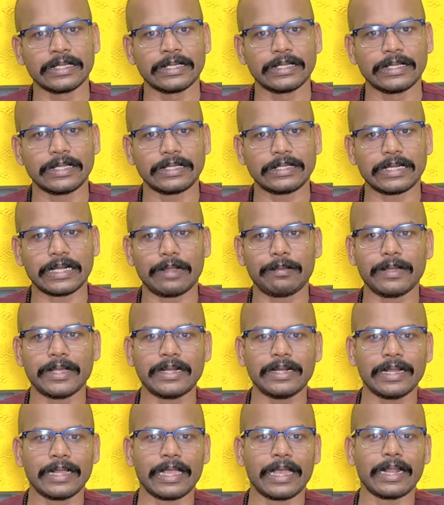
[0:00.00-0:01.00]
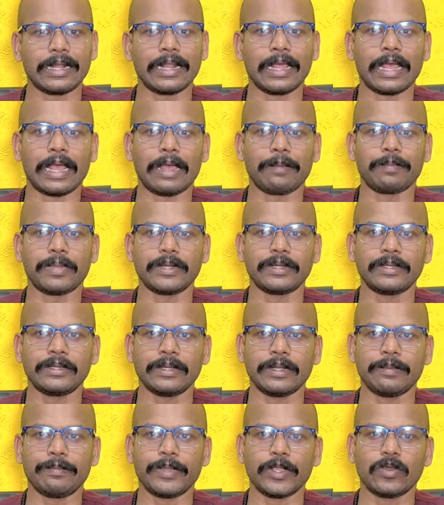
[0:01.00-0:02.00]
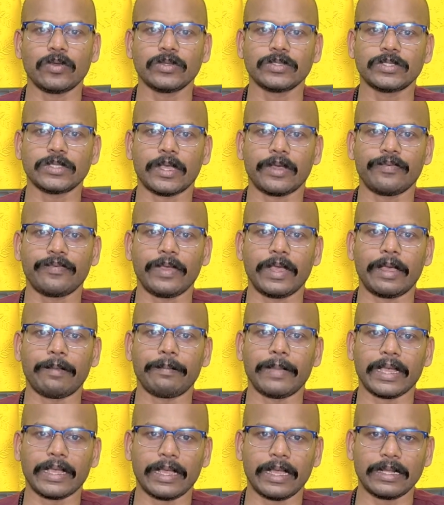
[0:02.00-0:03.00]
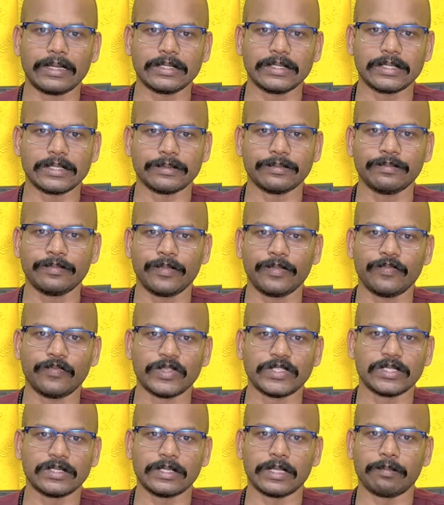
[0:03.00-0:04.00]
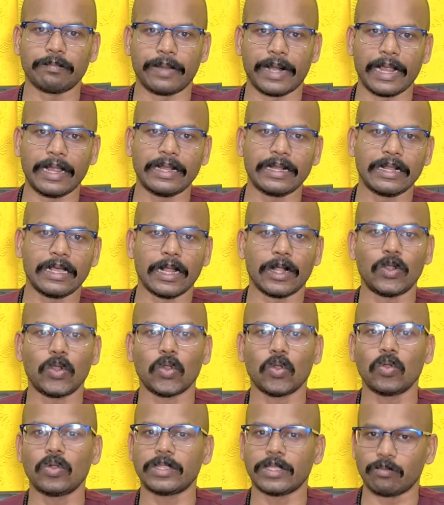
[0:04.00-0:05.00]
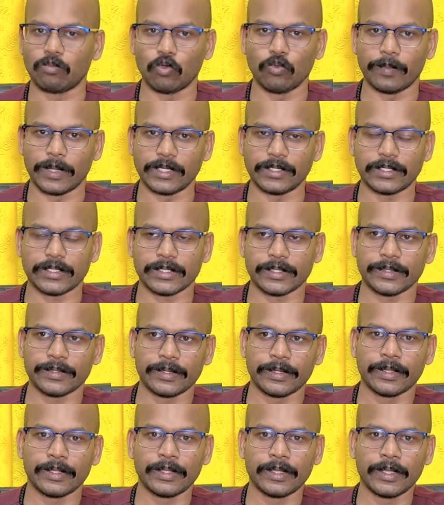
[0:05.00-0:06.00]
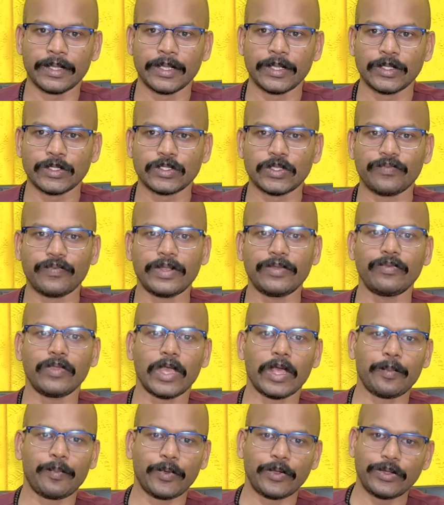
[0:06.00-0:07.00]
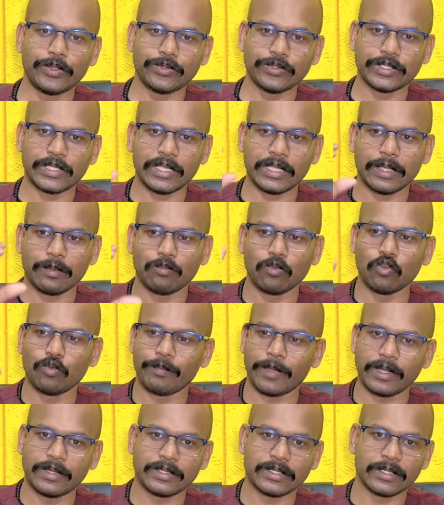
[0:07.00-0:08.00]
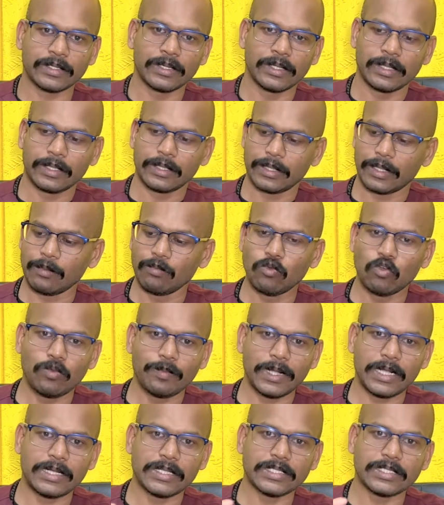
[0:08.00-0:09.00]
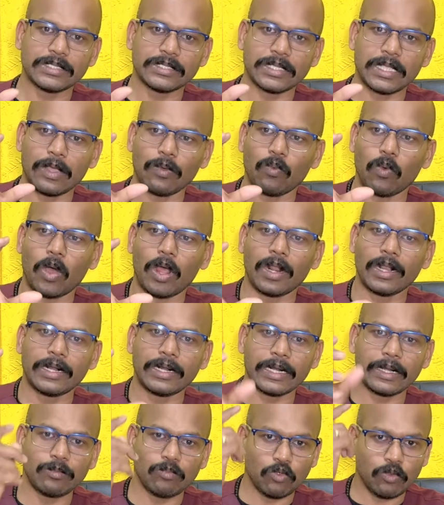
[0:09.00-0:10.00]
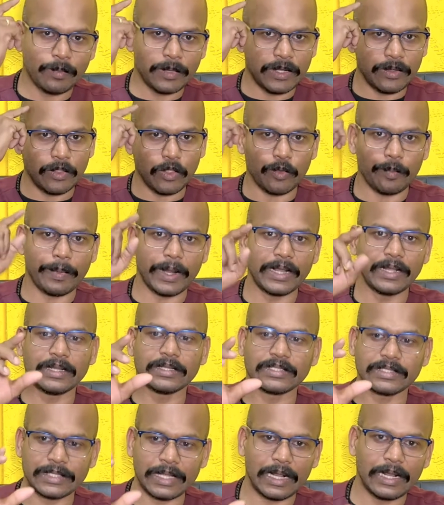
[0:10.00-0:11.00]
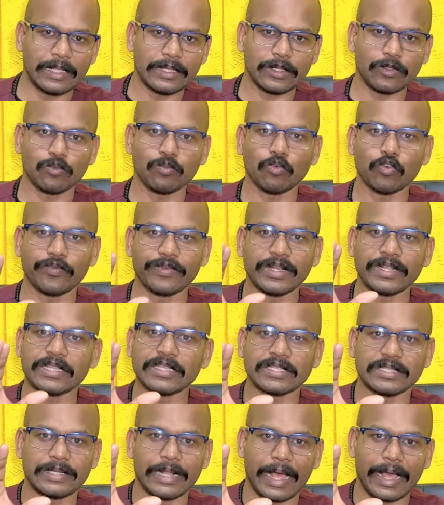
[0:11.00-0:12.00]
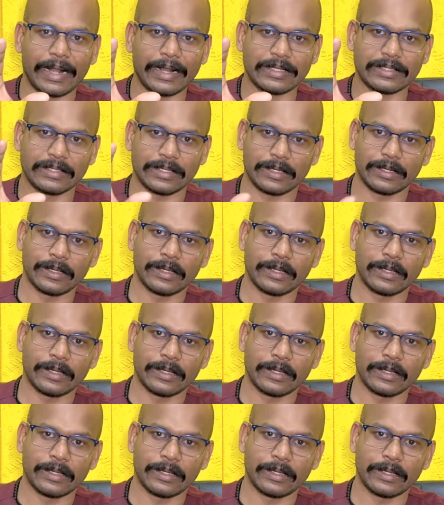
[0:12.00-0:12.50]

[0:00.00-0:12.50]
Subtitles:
the tremor can happen because of a mechanism which the brain controls the movement. So, when we are producing a movement, the movement is a voluntary movement, your brain is telling you move in this direction.